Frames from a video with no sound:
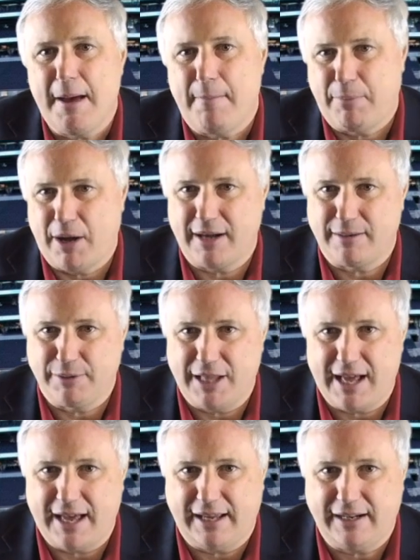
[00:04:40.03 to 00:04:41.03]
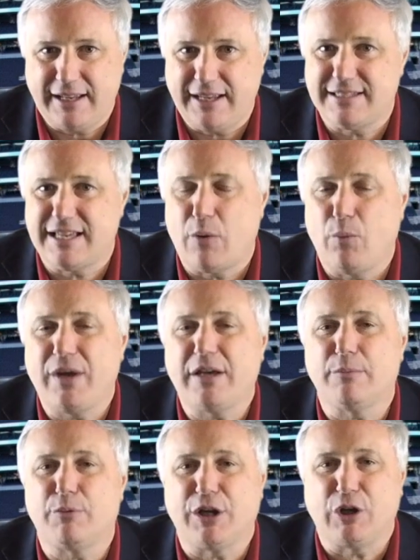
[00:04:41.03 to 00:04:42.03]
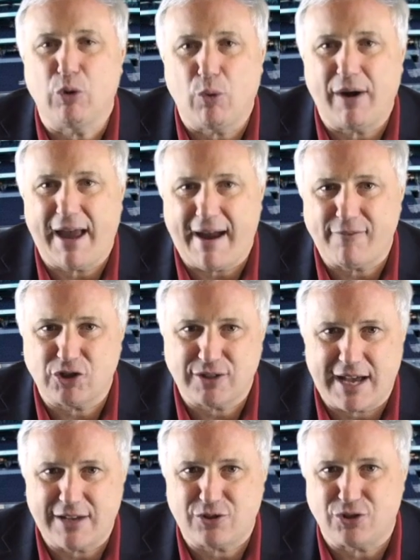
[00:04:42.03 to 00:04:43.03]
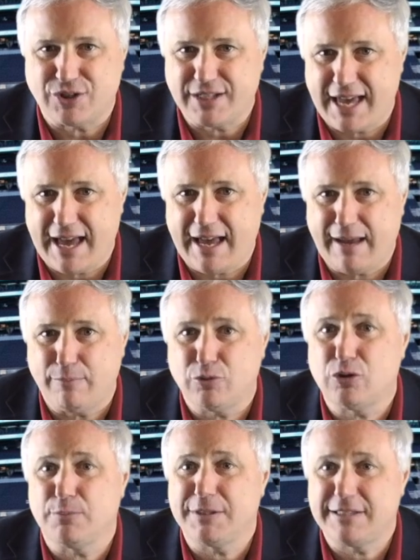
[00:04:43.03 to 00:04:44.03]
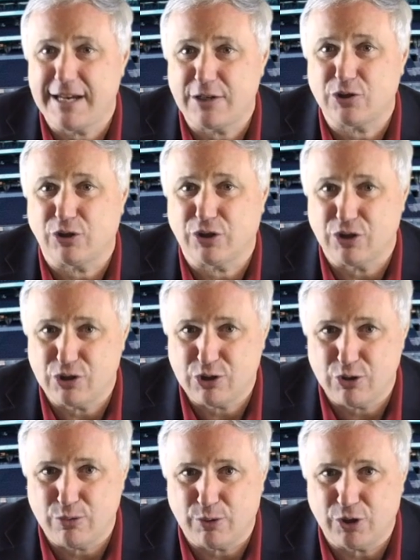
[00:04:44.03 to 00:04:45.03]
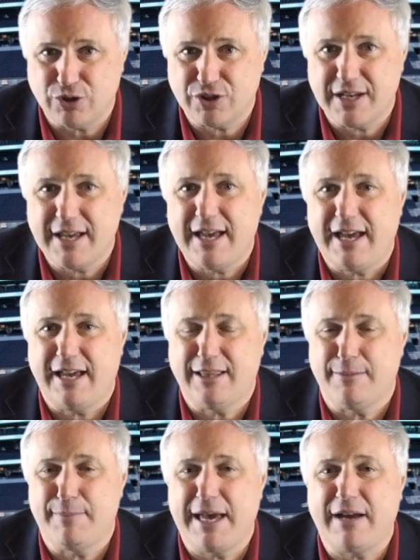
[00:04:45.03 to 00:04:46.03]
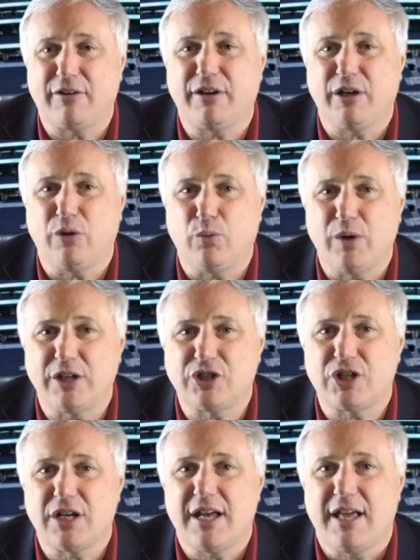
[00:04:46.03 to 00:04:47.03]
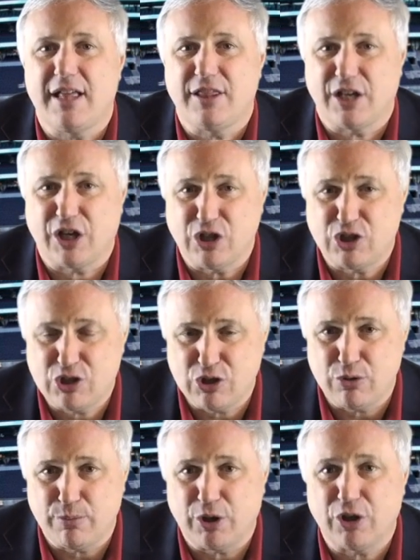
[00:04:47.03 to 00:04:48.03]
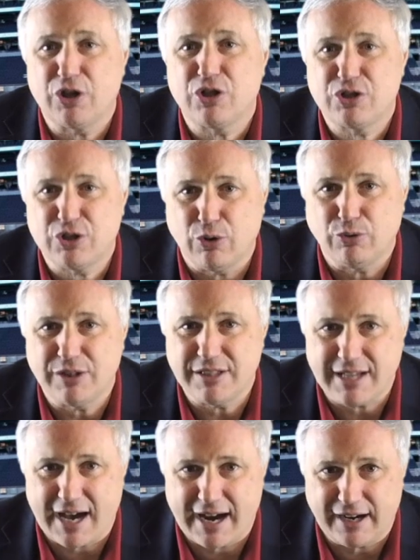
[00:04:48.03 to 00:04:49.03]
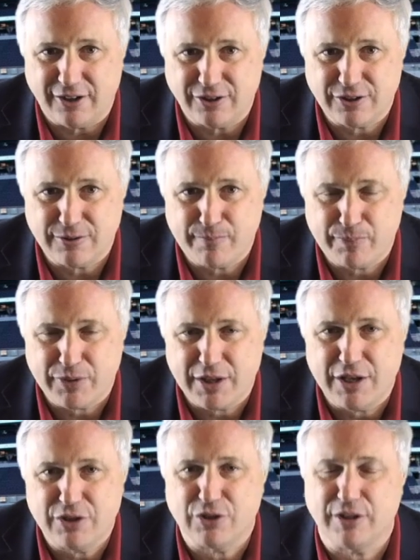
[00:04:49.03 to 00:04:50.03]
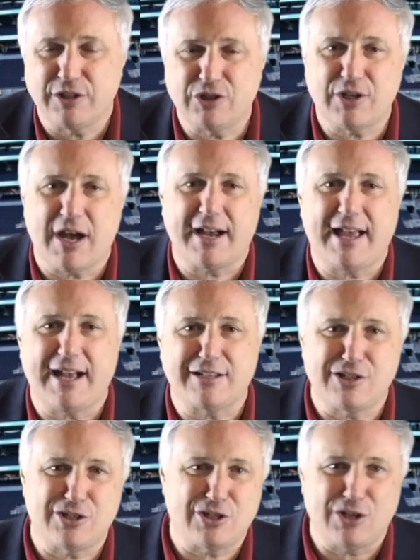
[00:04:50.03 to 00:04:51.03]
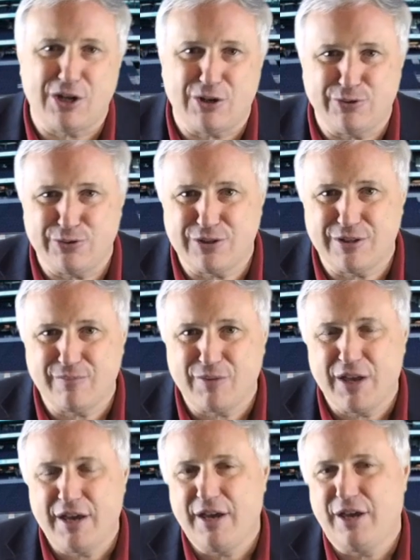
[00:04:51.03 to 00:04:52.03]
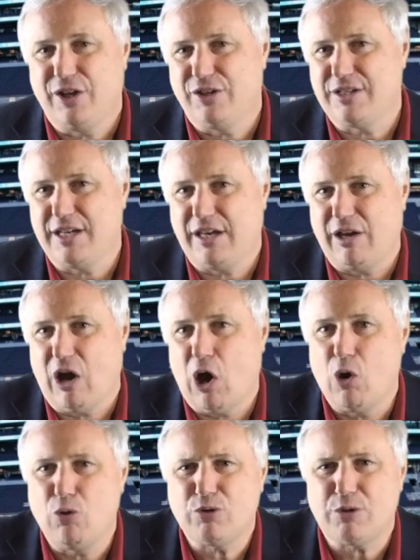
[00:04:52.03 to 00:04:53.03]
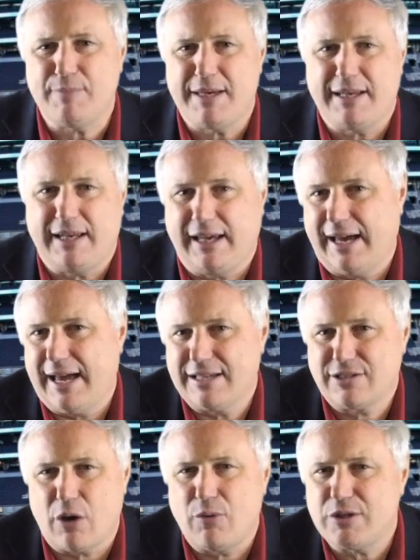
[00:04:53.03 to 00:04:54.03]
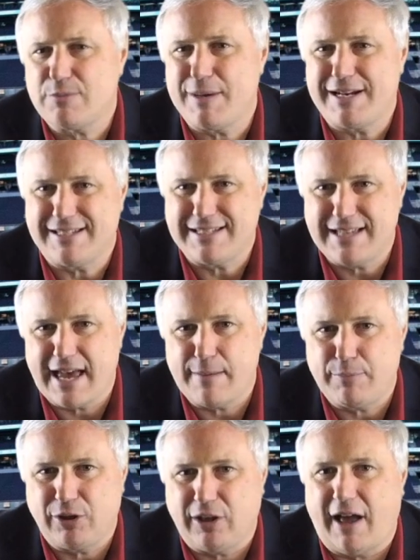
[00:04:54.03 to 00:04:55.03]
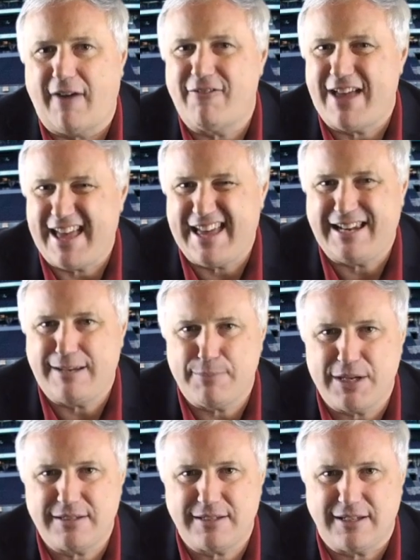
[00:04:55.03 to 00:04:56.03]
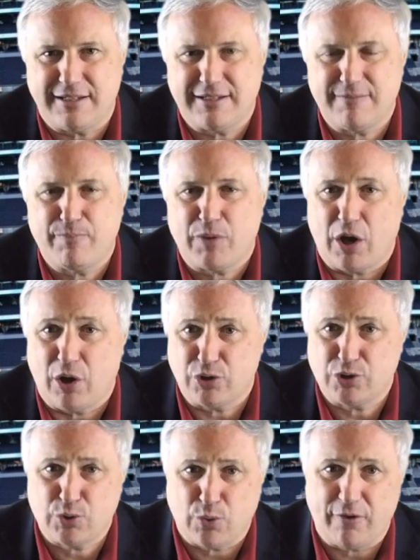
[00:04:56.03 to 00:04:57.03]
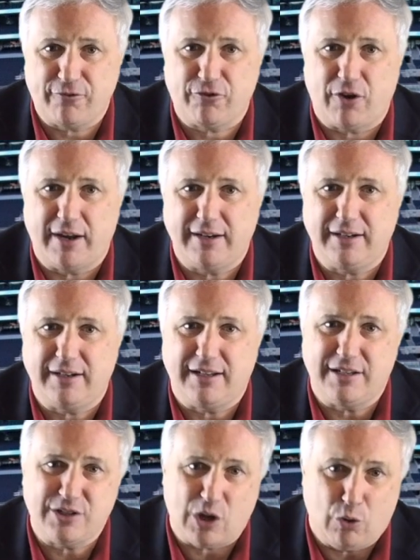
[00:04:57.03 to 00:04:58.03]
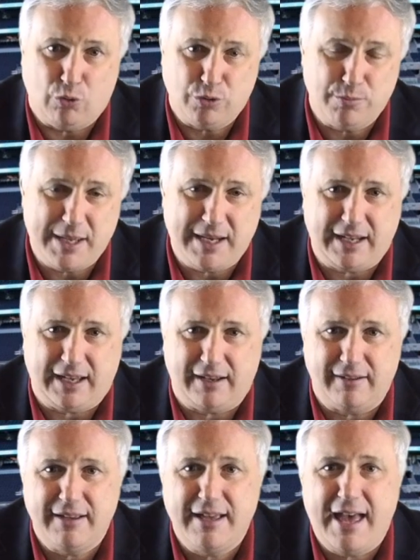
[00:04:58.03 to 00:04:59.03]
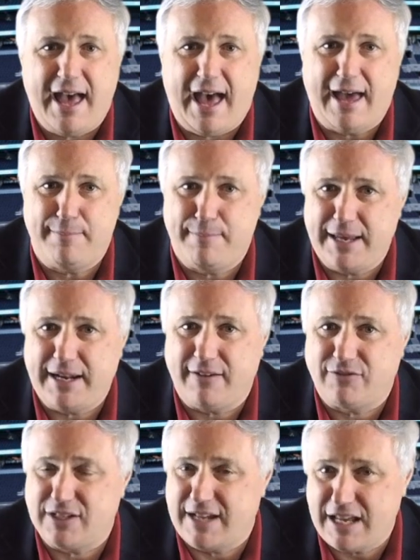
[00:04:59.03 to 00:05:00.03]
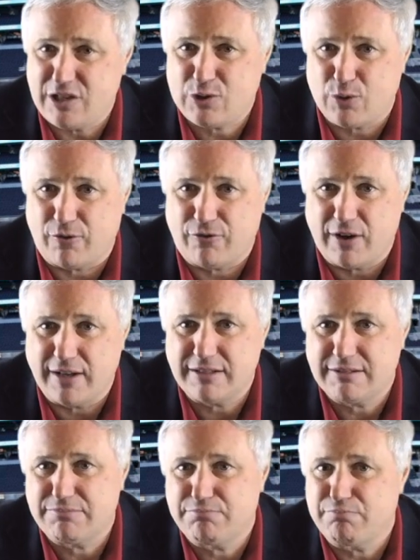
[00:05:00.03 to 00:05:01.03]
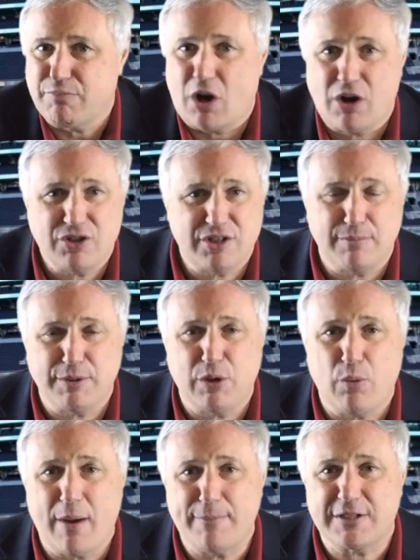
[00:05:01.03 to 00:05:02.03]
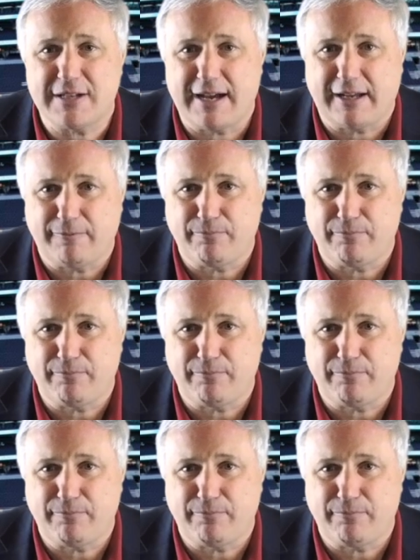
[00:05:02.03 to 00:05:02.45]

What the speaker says: Bottom line is that we can bring your advertiser's game to potential consumers in the manner in which the consumer so desires. So let's talk X's and O's. You see, owned media has always been a staple of any business. A storefront is owned media, and many of today's storefronts are simply a website.